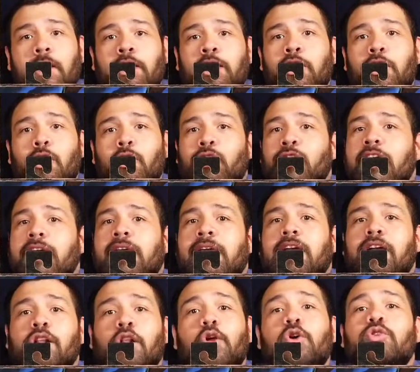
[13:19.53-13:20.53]
you know, you could
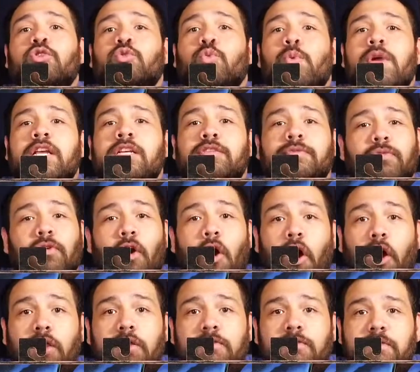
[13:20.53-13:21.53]
get closed wings for
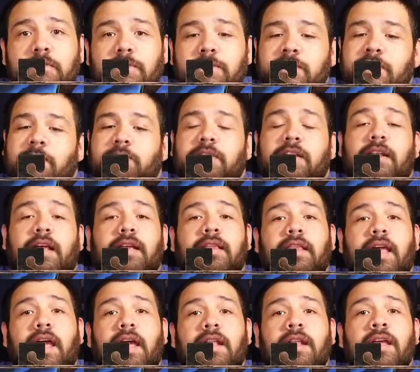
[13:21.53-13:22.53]
all of them or something like
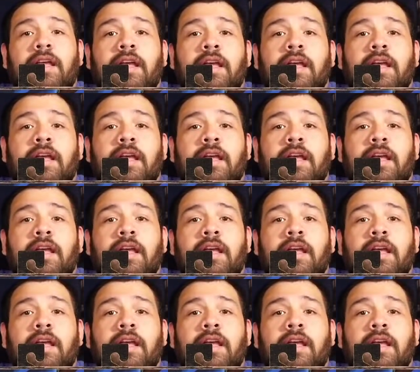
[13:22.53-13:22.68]
that.